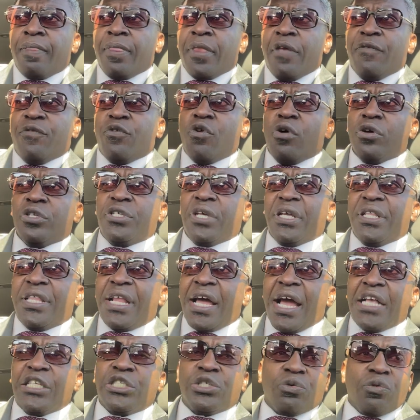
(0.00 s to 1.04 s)
if you're going to a
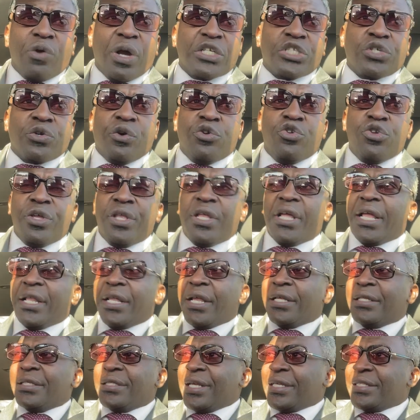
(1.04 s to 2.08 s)
nice restaurant and
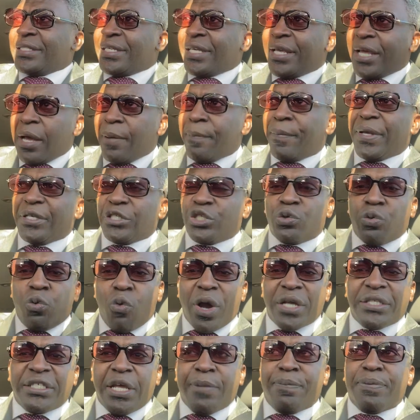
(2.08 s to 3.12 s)
then the tip is
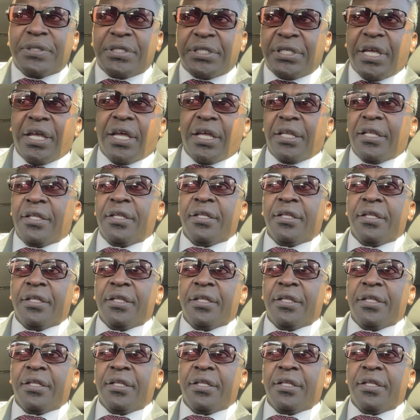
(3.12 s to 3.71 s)
20%,